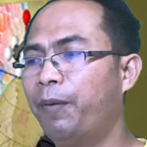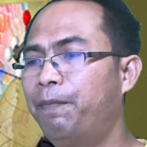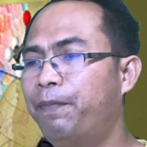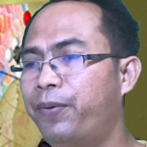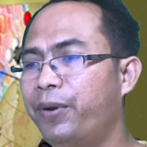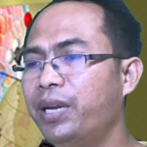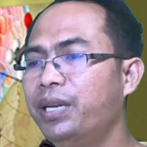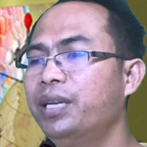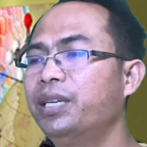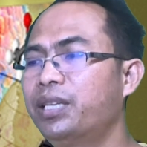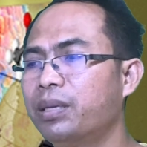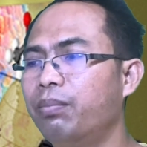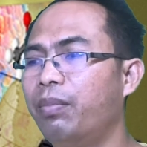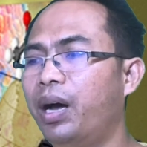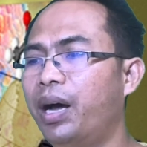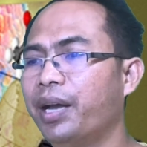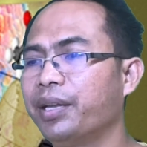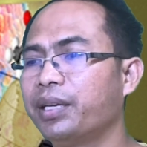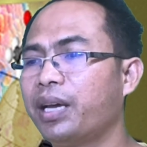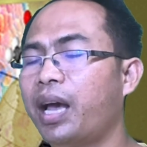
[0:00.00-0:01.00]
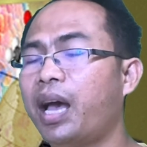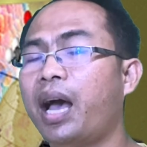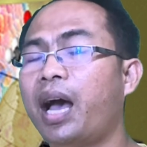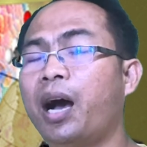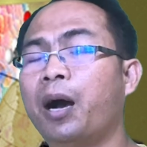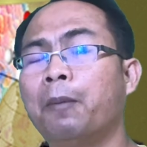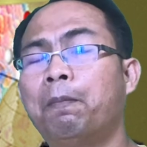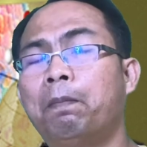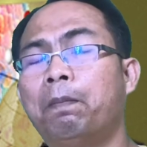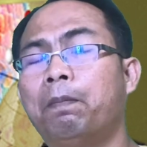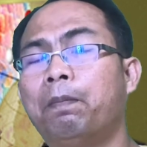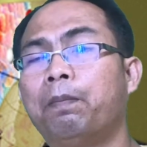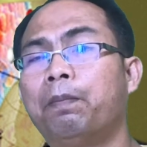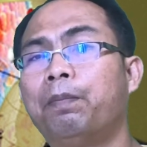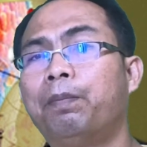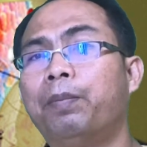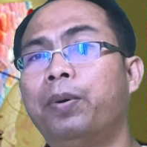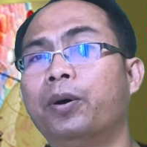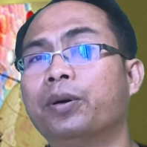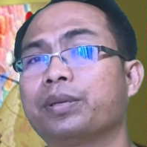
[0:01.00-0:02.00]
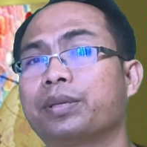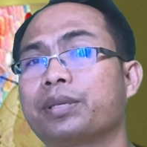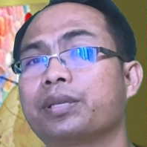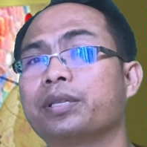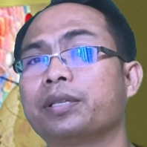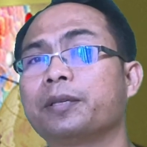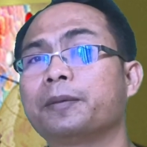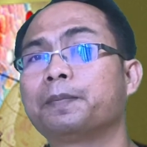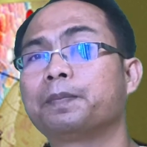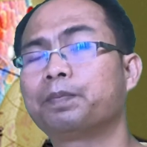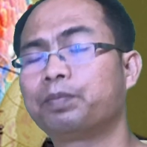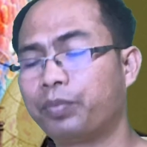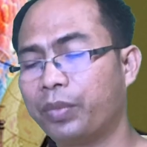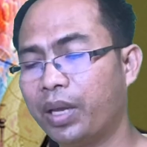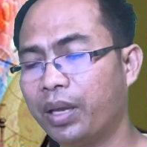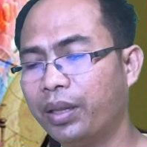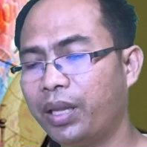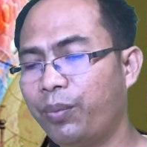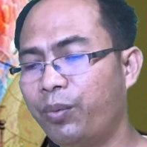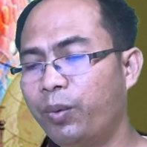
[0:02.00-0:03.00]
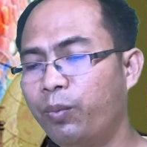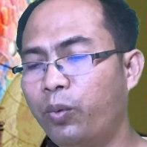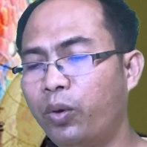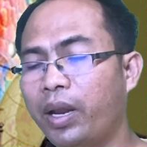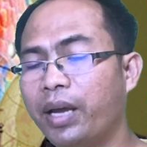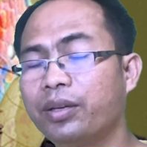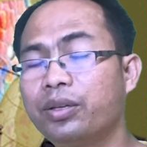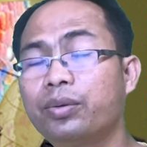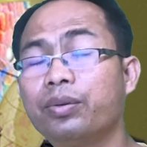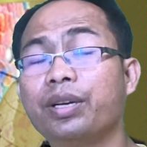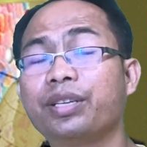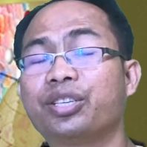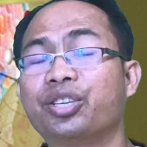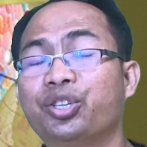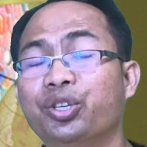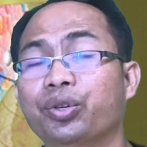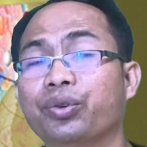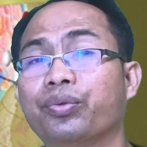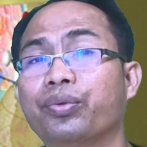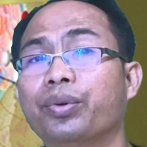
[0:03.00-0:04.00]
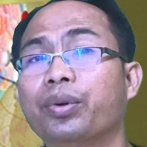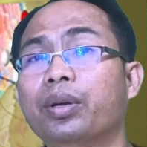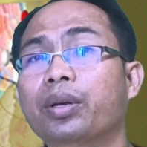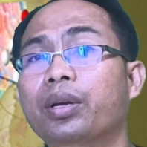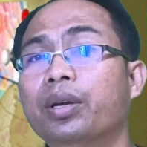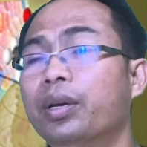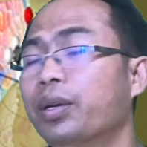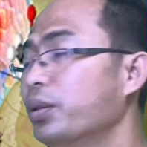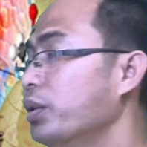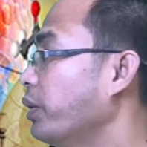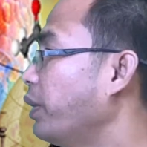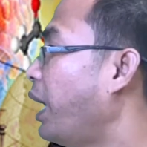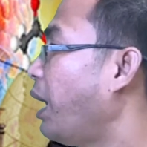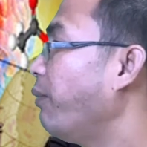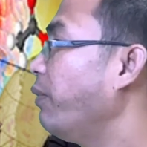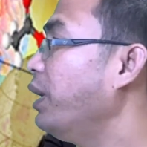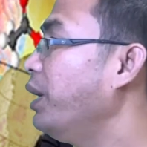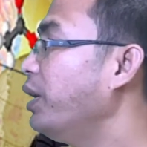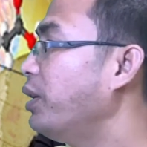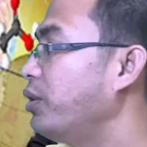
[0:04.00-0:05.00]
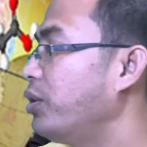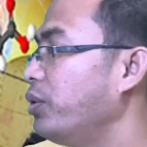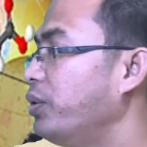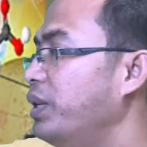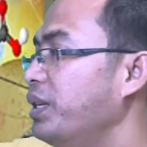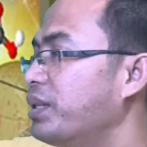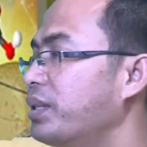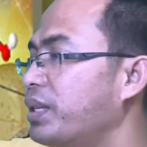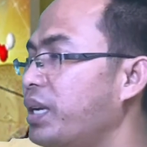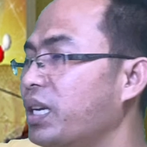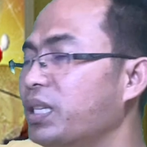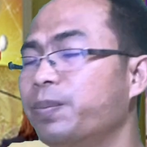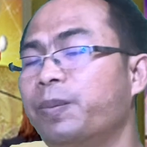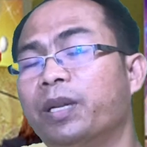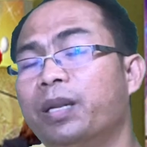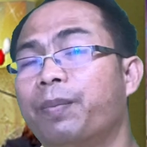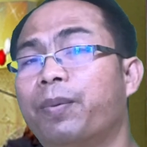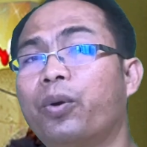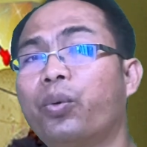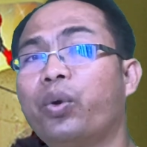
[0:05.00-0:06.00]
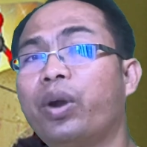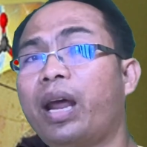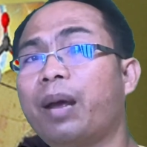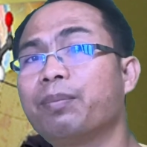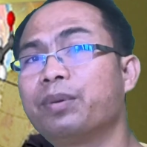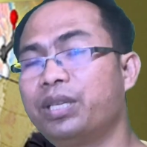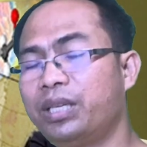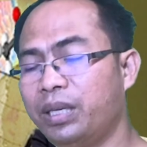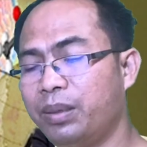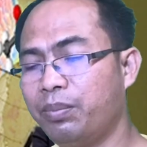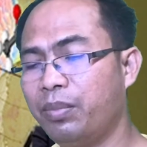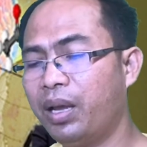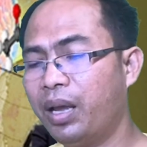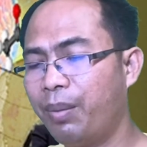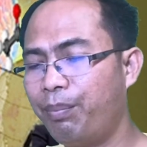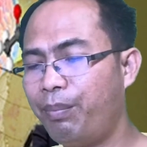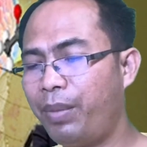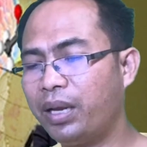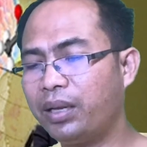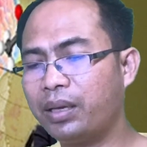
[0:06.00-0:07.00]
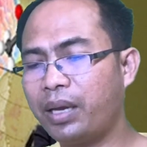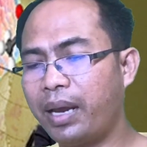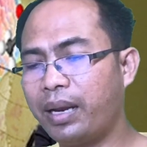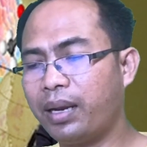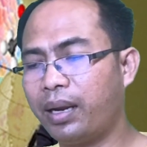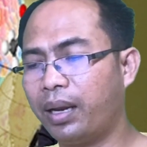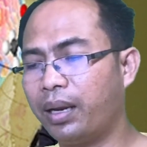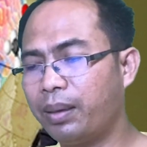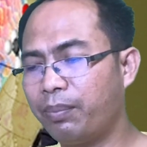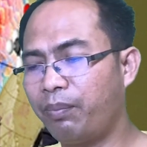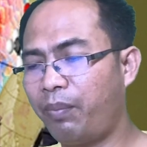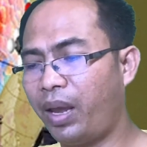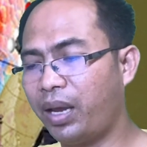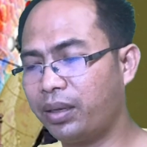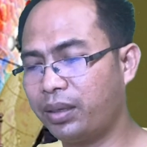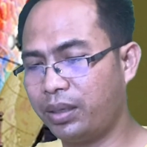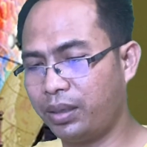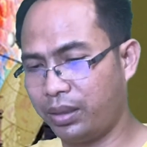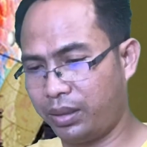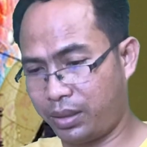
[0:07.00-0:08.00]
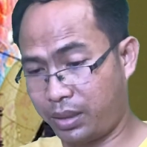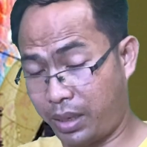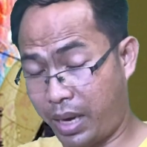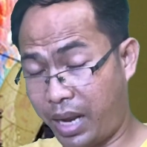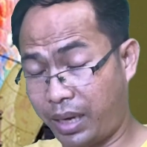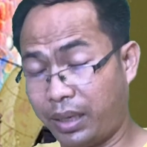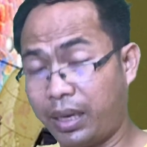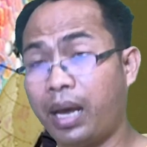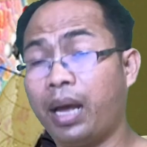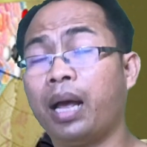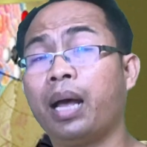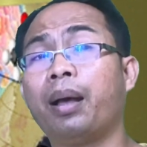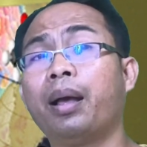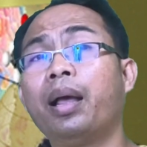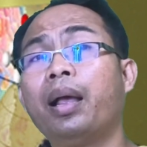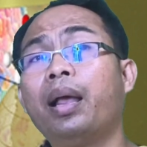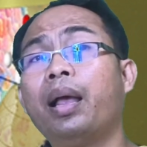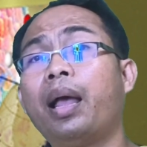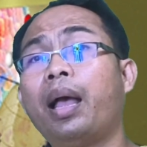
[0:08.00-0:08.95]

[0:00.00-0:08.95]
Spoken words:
predetermined outputs that we would like to achieve. So that we need to discuss with the program team, make the data